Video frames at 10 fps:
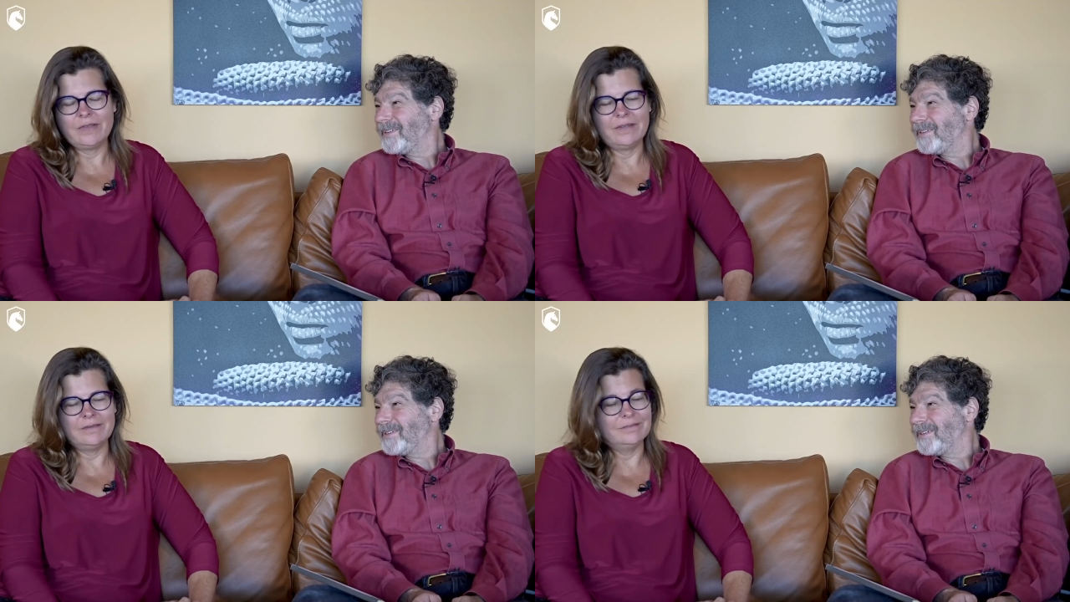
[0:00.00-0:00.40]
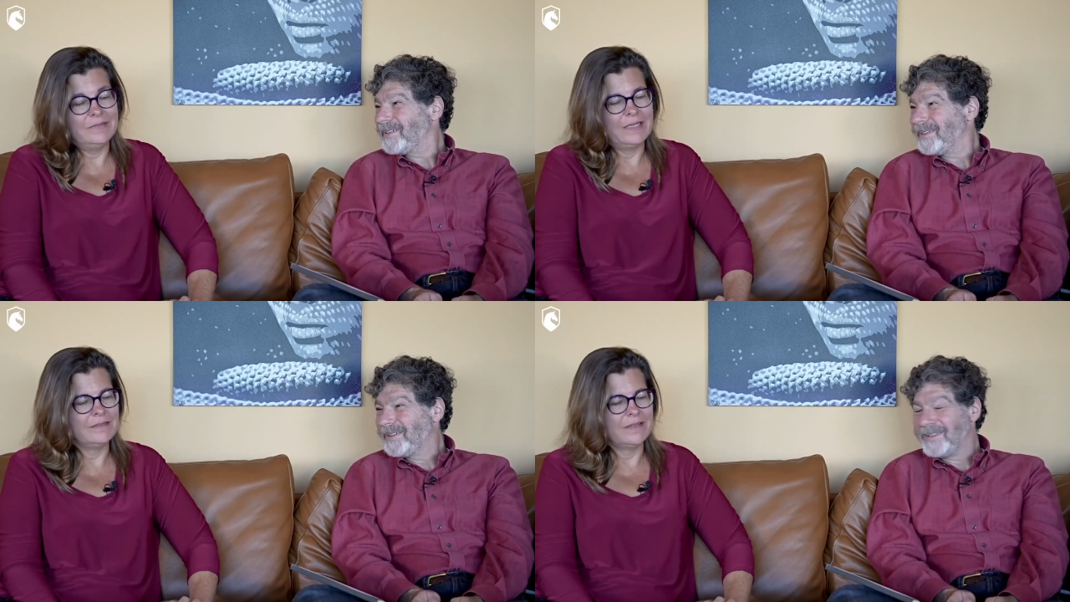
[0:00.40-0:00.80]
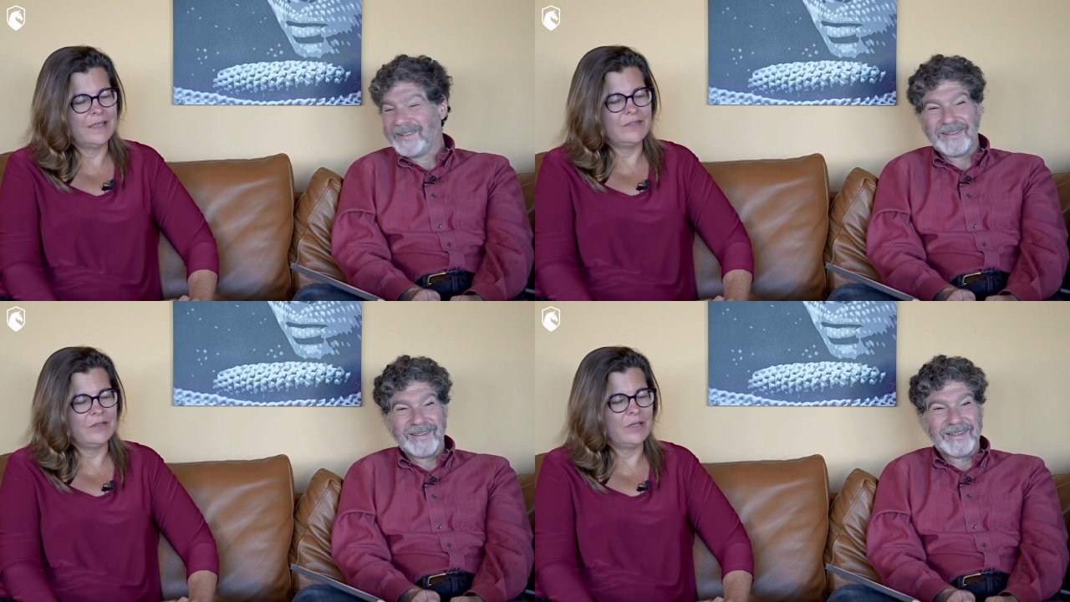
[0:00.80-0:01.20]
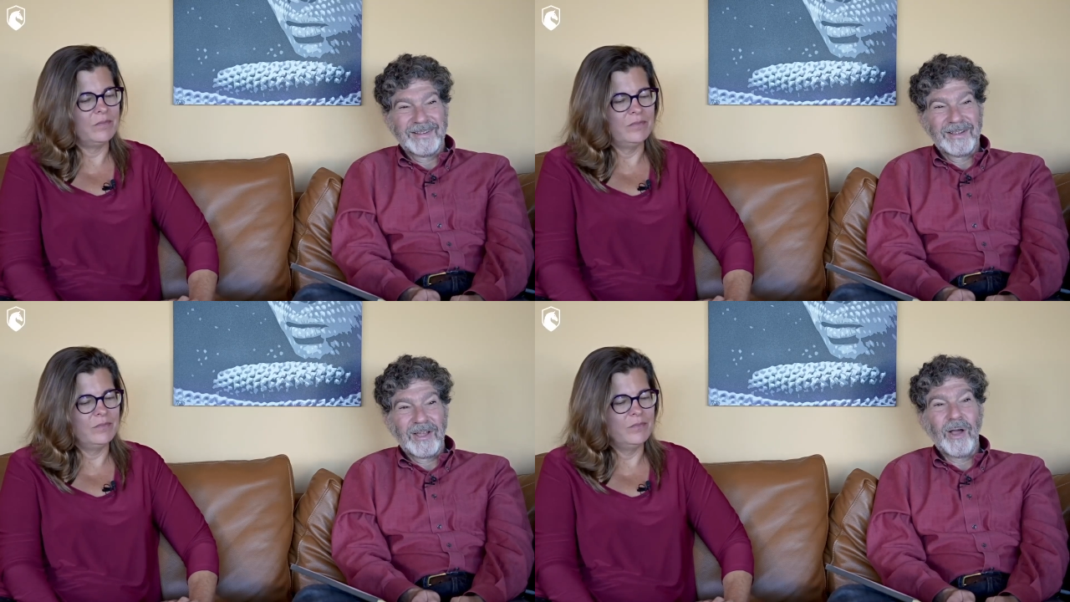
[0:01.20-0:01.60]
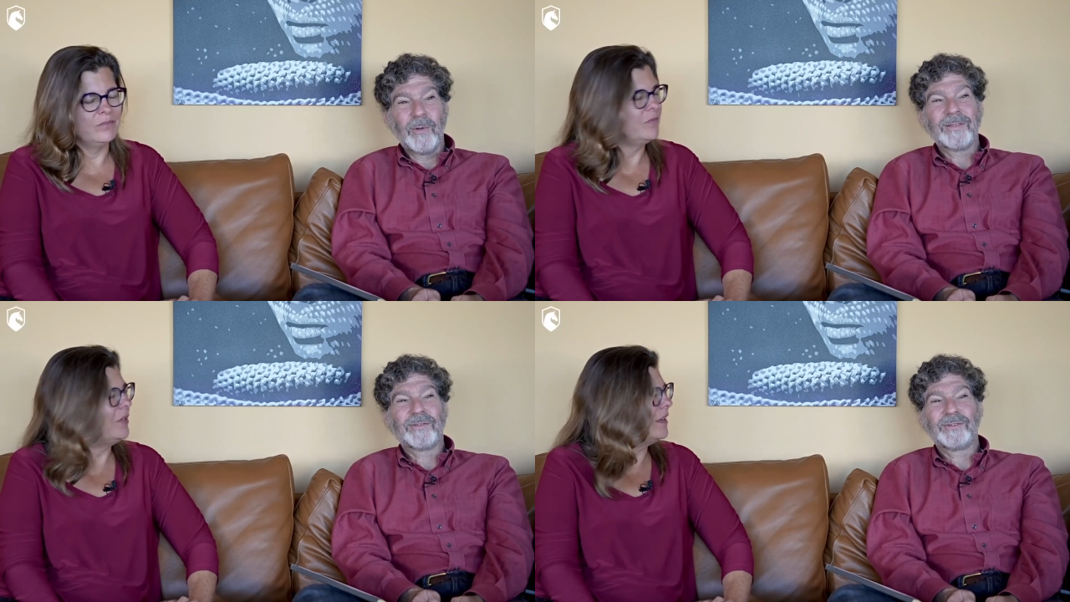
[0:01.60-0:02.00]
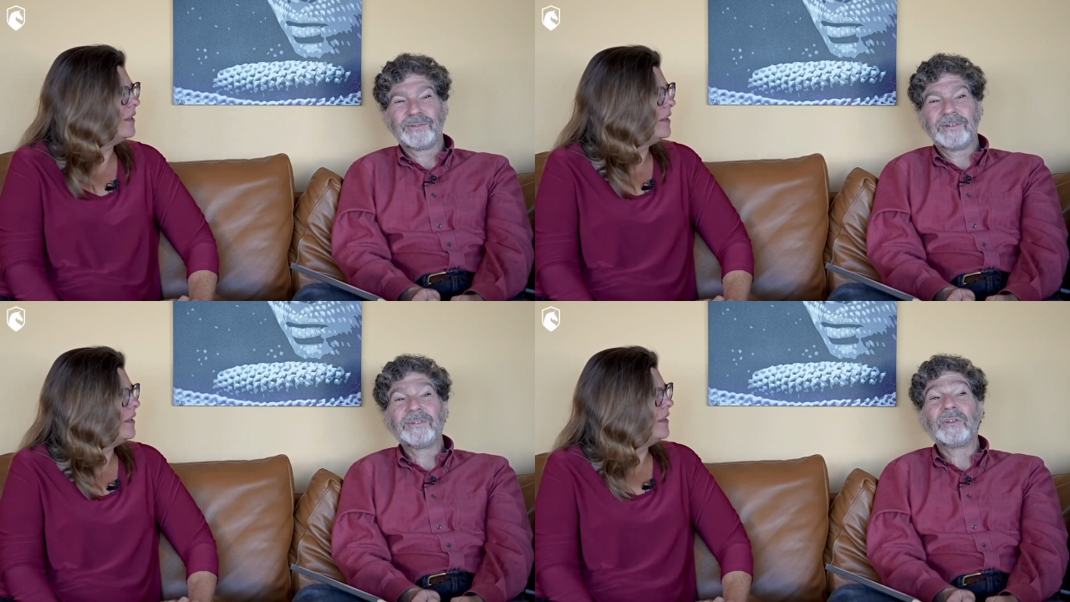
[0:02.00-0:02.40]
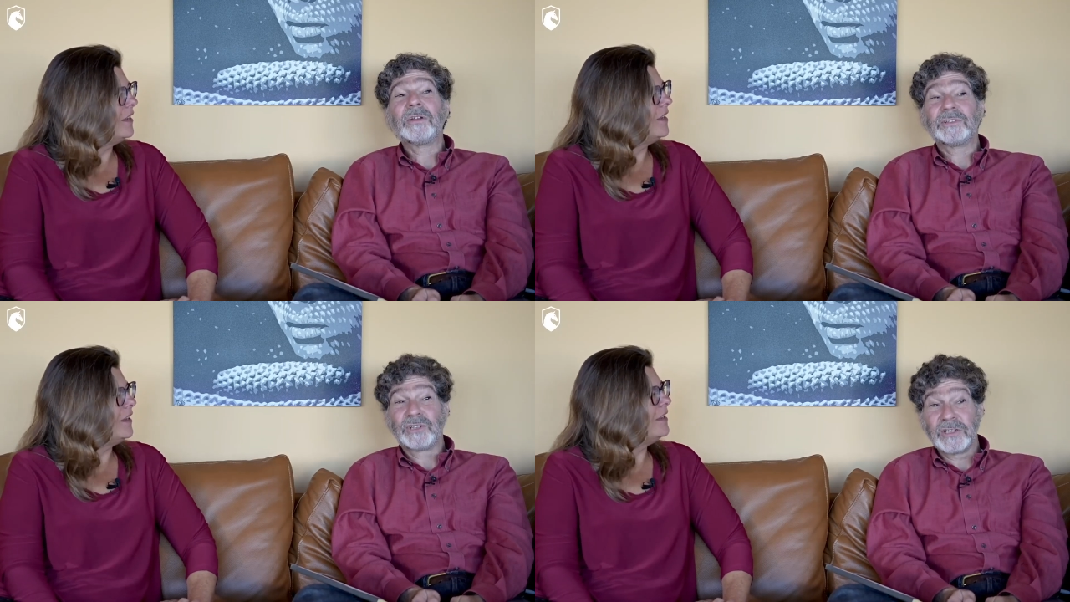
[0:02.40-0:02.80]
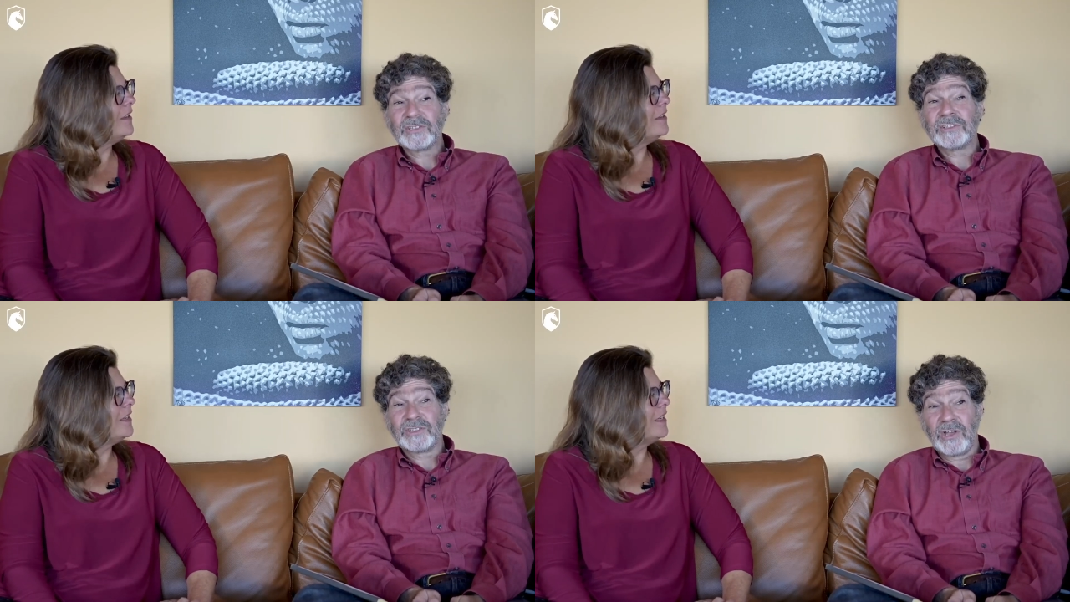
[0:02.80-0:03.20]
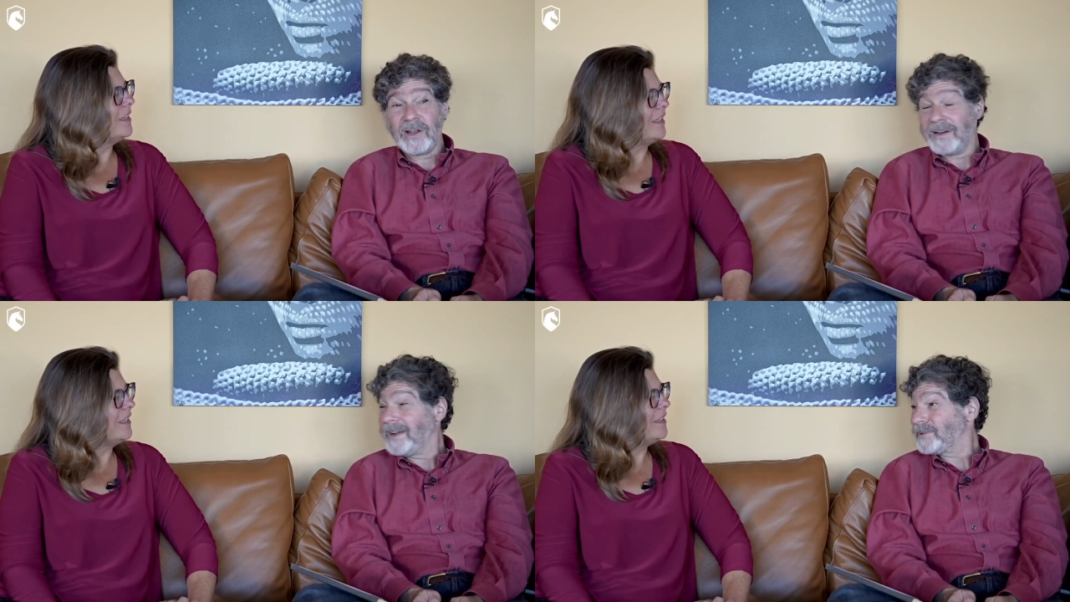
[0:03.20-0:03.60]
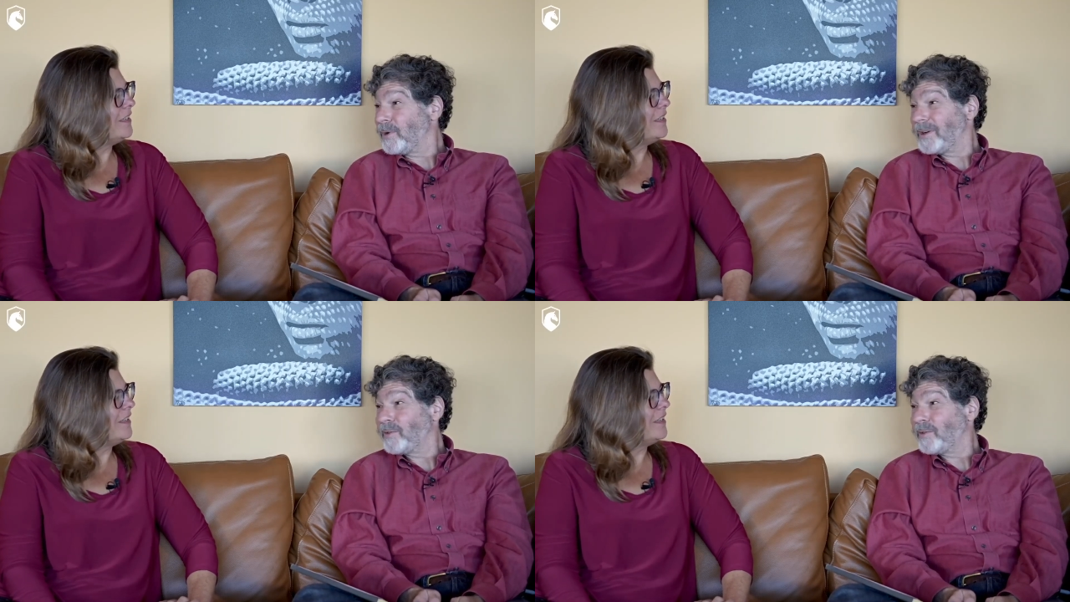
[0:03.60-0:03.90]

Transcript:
Speaker 1: I, yeah, I certainly.
Speaker 2: Oh, it's. Yeah. Uh, Chaucer is taught in high school. I just